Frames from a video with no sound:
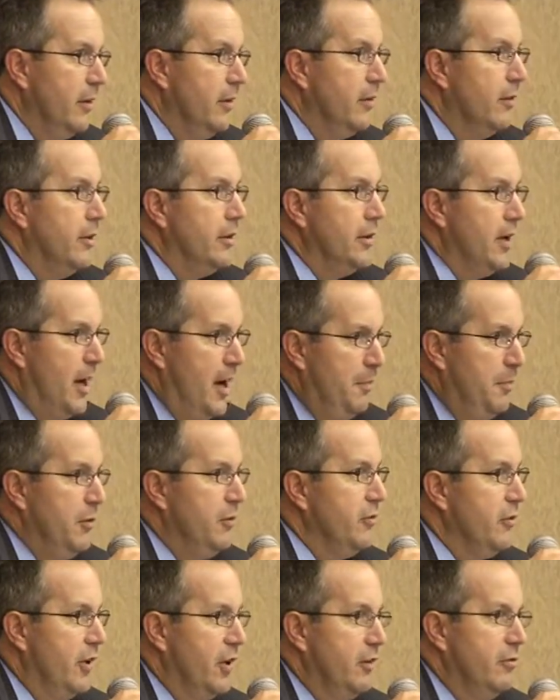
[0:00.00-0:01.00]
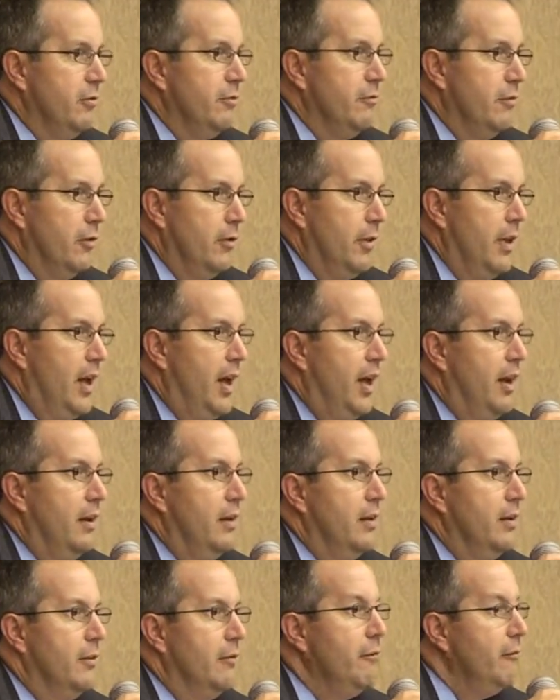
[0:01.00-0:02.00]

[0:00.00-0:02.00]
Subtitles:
the compensation for that is